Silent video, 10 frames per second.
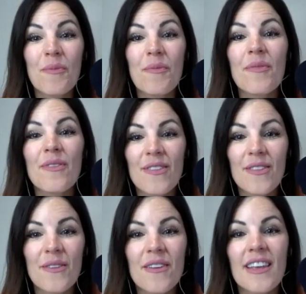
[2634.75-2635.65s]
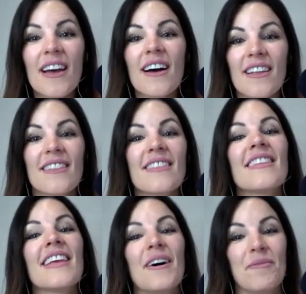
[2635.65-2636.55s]
That's all I need you to say. Now let's move on
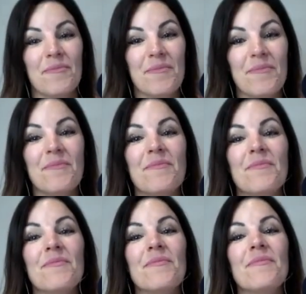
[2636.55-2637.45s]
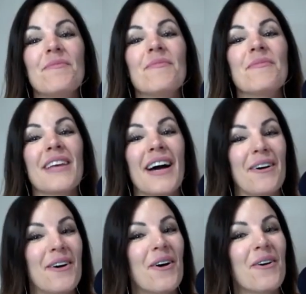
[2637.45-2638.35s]
to the next topic. He was like,
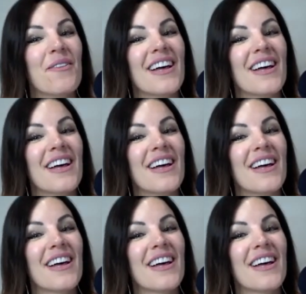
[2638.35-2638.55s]
laughing.